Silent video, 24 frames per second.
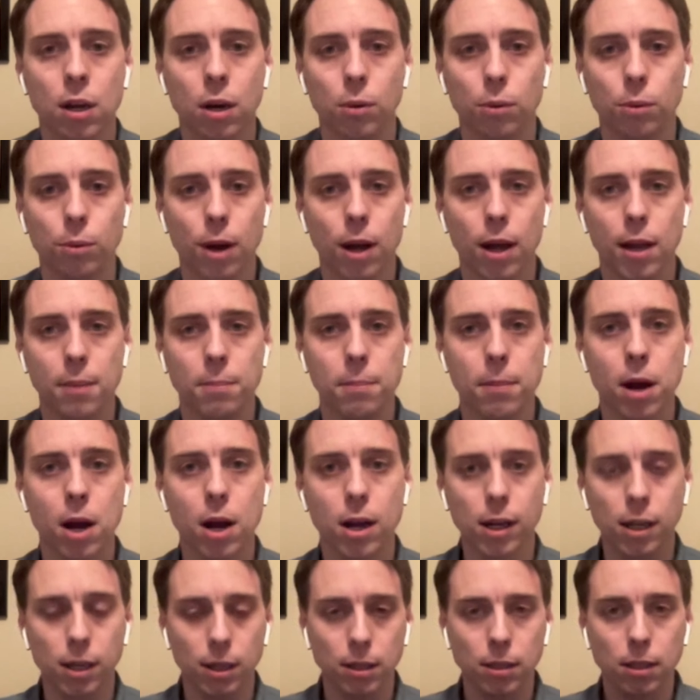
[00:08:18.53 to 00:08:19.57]
run amok
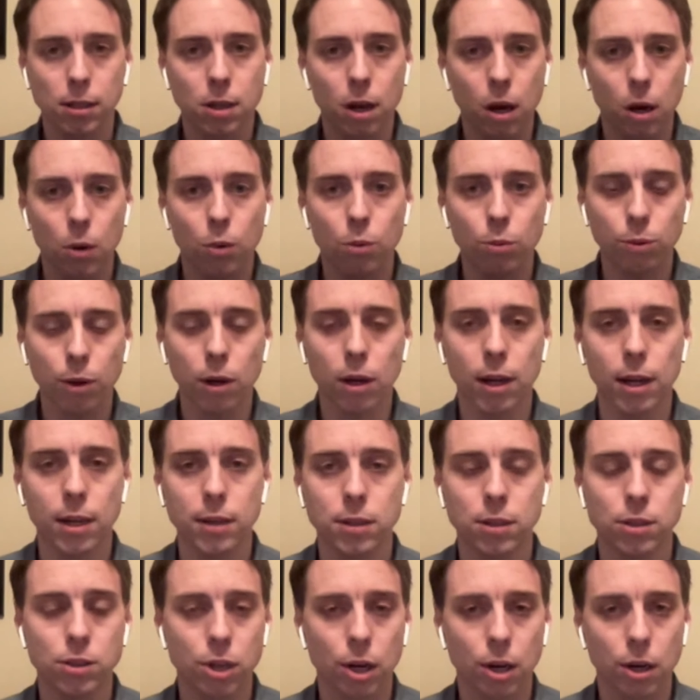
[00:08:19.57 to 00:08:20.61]
and go and
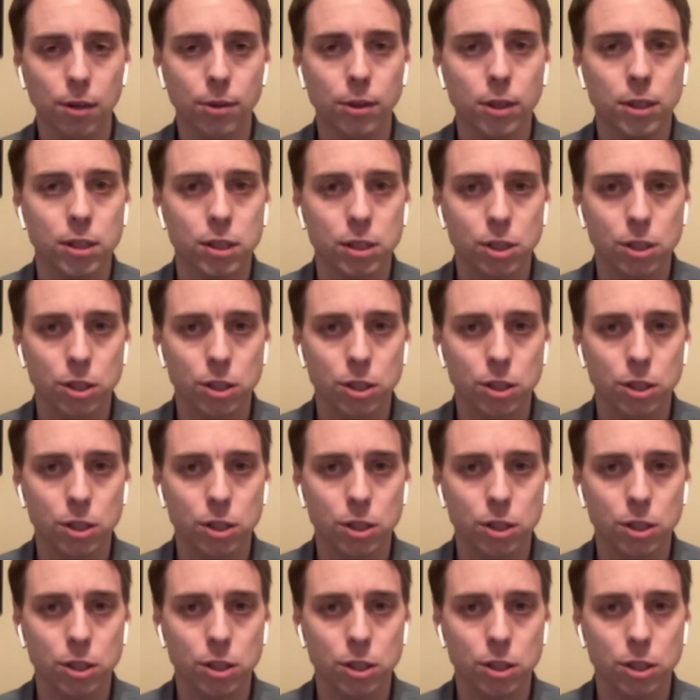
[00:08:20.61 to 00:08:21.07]
turn the